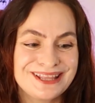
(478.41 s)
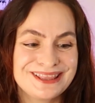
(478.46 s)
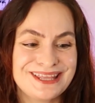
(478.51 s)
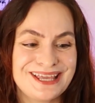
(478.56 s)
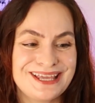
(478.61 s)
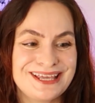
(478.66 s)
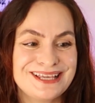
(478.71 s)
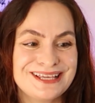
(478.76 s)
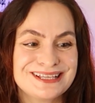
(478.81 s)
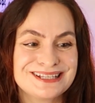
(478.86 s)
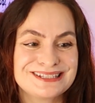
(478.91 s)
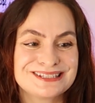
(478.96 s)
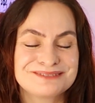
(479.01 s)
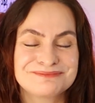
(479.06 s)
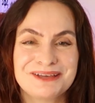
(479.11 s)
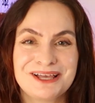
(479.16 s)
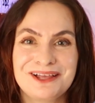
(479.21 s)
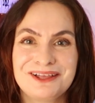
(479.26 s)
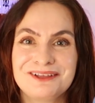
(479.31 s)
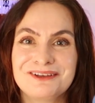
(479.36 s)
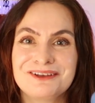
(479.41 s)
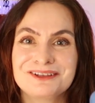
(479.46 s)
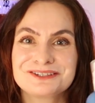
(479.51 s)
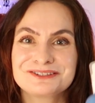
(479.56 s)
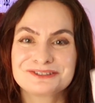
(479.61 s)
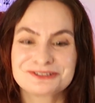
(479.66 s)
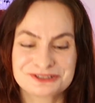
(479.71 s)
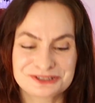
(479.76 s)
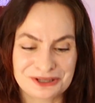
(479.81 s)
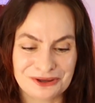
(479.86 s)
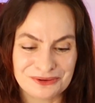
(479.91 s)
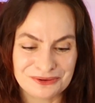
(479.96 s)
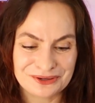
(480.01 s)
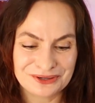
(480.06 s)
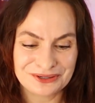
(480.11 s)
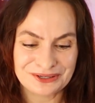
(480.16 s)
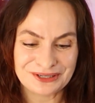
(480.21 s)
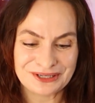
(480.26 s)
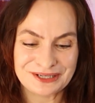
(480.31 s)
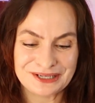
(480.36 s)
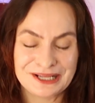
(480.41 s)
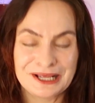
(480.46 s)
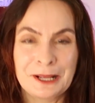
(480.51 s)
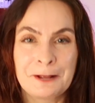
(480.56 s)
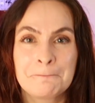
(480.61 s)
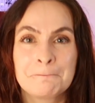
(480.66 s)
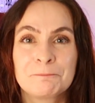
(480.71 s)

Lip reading: They smell so good.